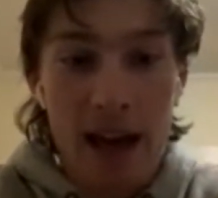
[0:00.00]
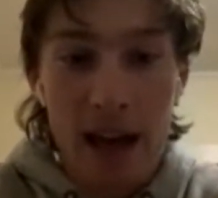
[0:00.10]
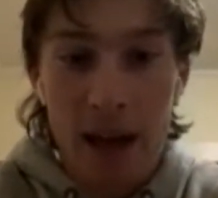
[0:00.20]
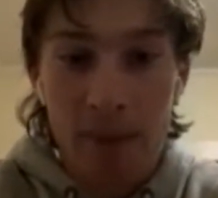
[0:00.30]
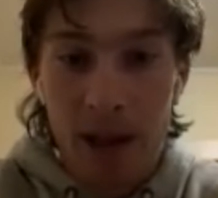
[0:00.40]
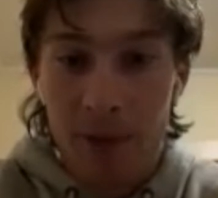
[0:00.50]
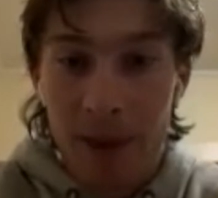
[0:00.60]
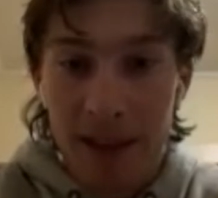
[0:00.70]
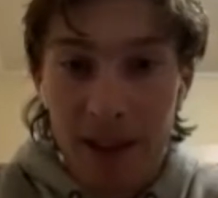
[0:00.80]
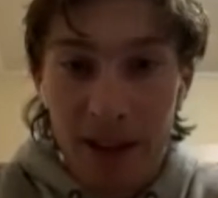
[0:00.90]
And I've
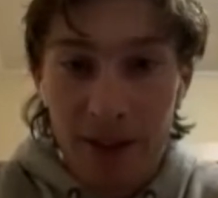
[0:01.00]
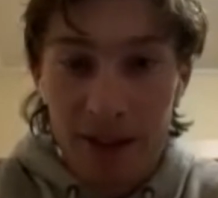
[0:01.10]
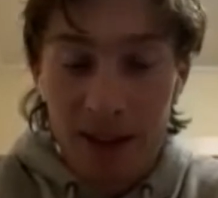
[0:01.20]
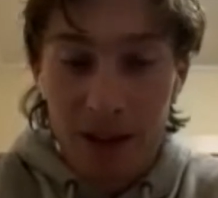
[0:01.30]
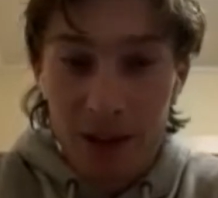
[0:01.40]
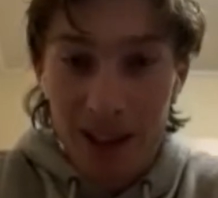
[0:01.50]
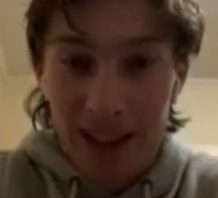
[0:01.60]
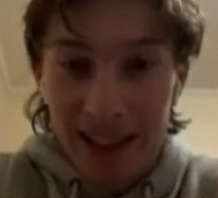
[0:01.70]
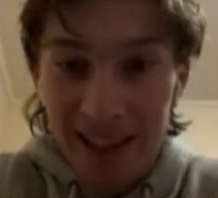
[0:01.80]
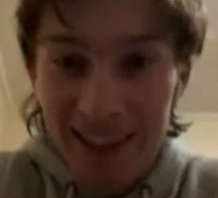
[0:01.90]
been there ever since,
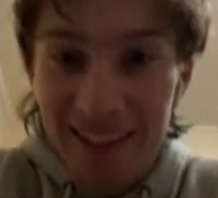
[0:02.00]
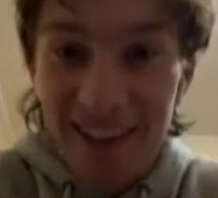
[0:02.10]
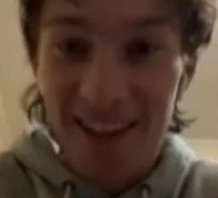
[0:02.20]
really.